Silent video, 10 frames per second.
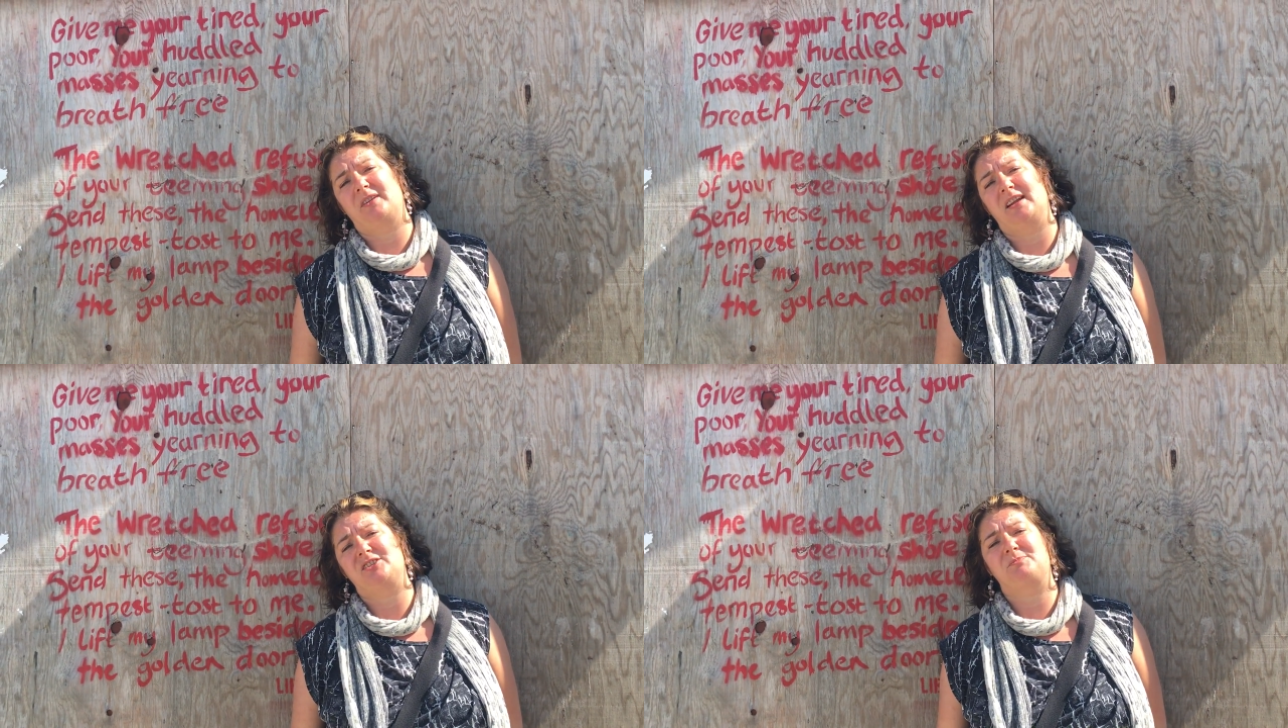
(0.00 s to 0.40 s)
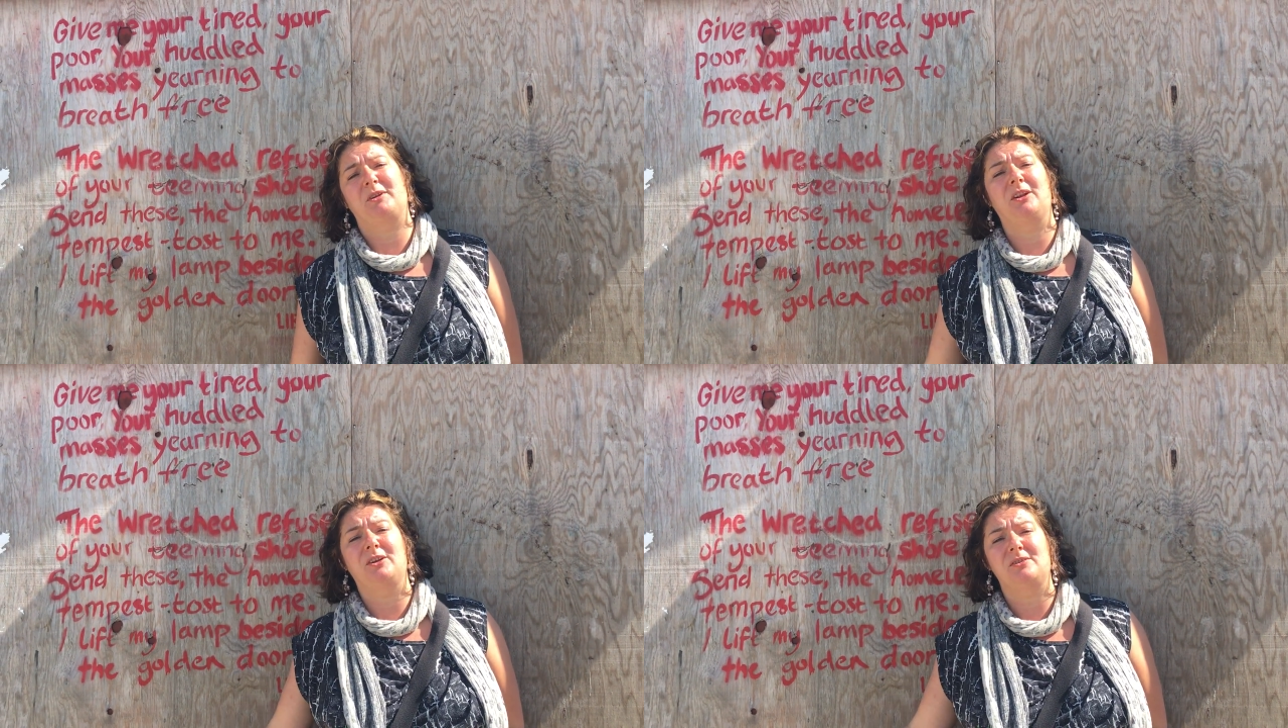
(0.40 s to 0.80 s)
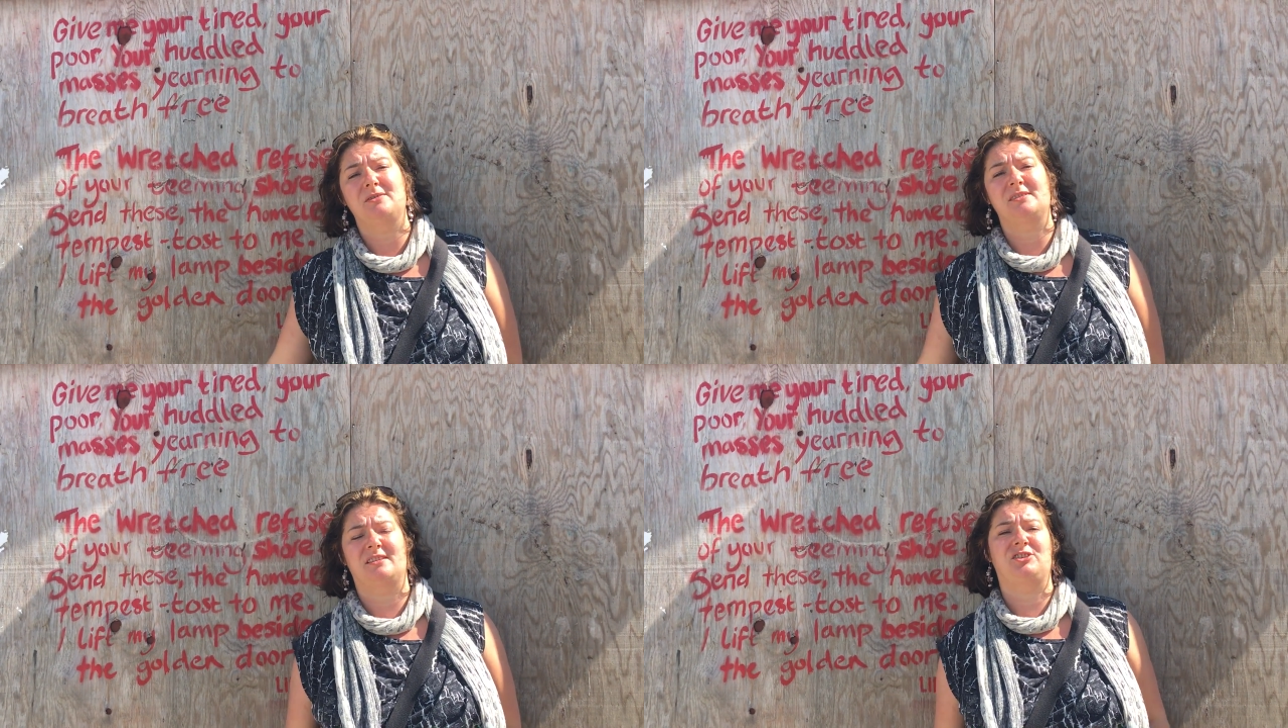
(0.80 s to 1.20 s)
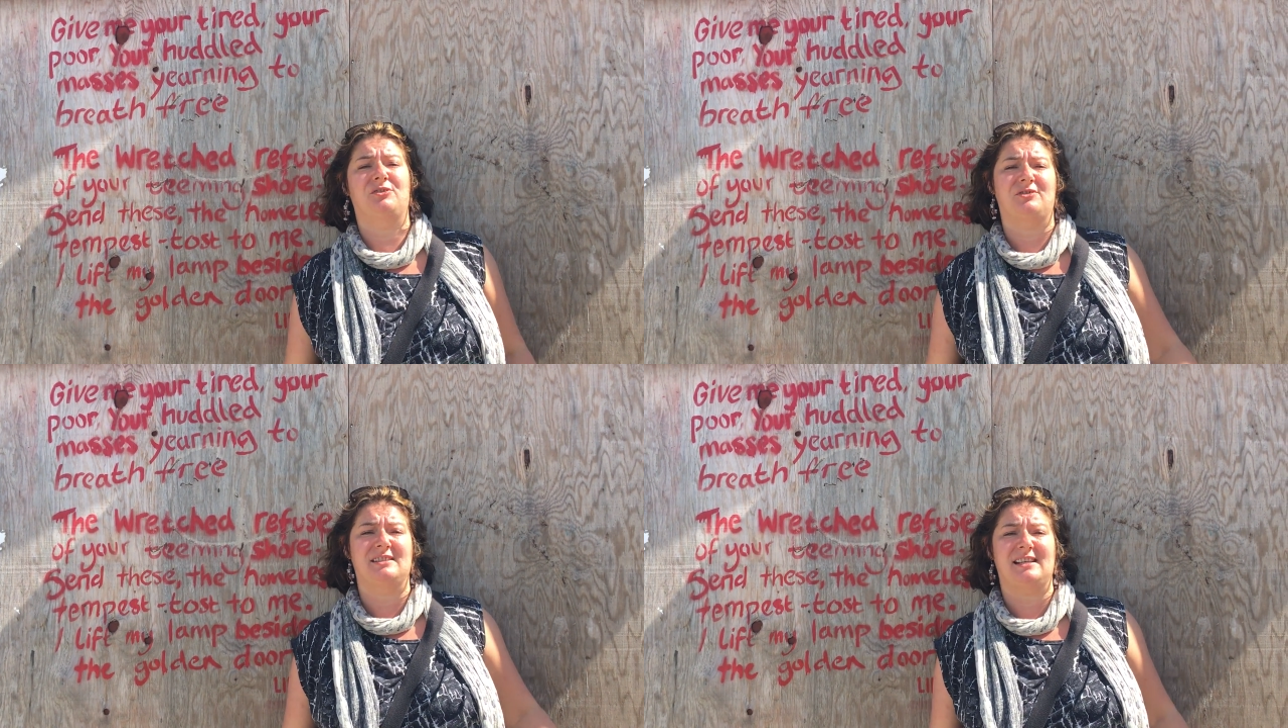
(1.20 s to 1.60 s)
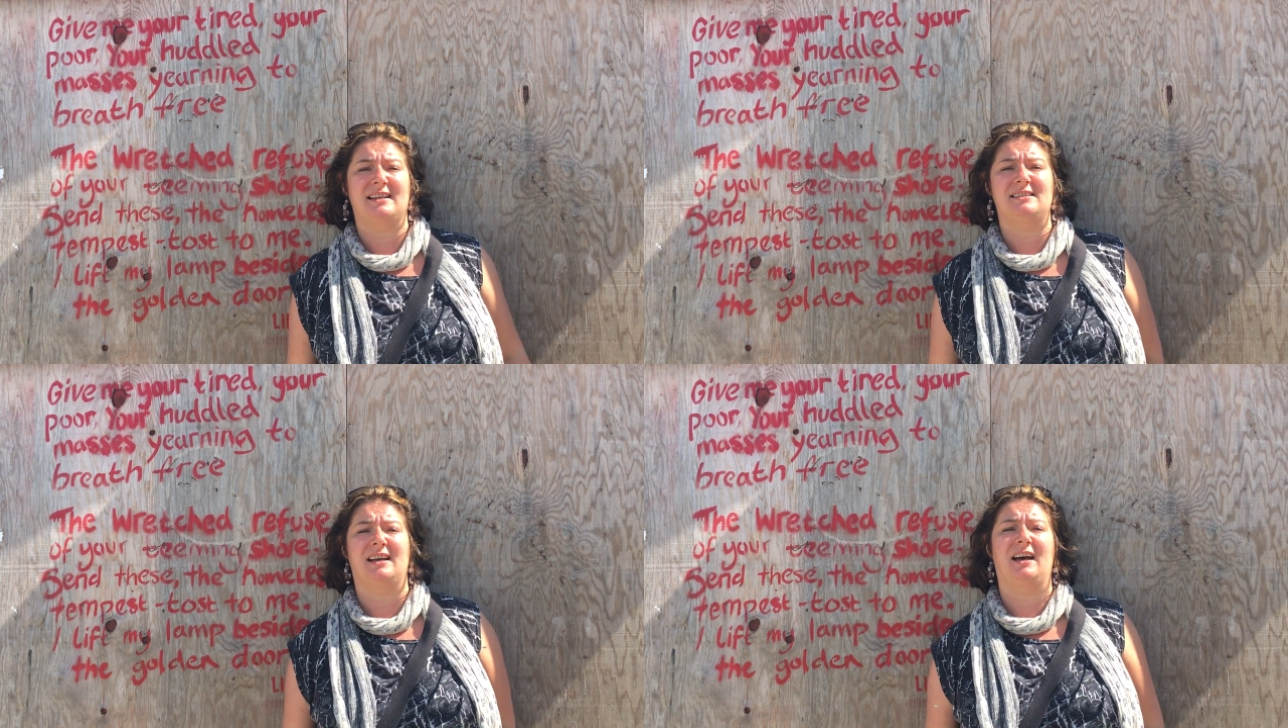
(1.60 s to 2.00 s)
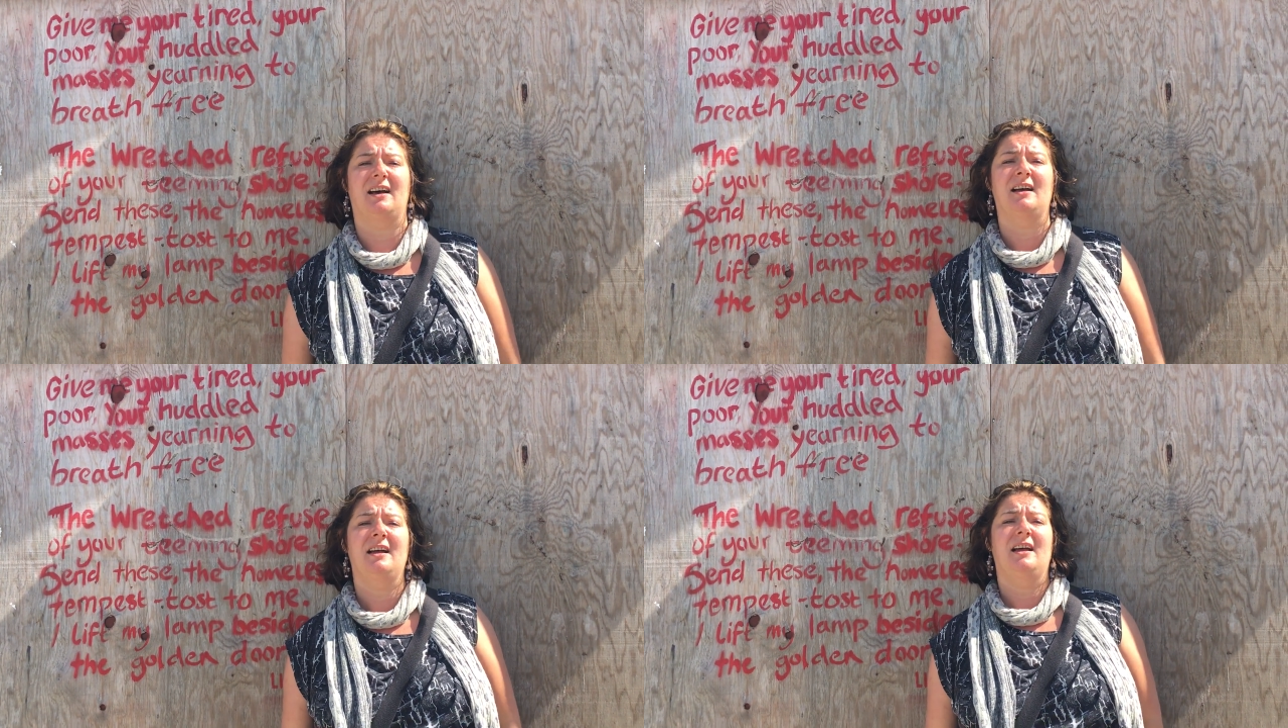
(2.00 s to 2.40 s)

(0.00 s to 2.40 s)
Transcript: the Balloos, the Children's Centre,